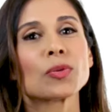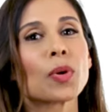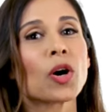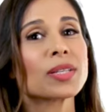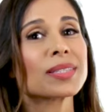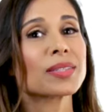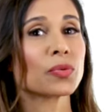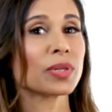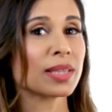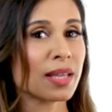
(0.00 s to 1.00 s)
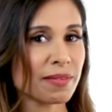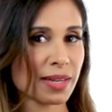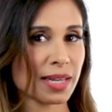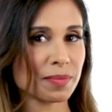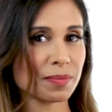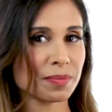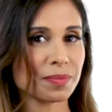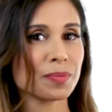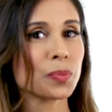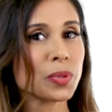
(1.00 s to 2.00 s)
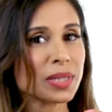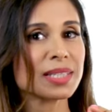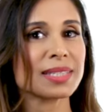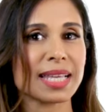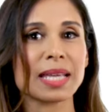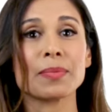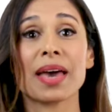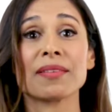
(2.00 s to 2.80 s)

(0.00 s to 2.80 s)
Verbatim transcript: your boss will love it. Put the same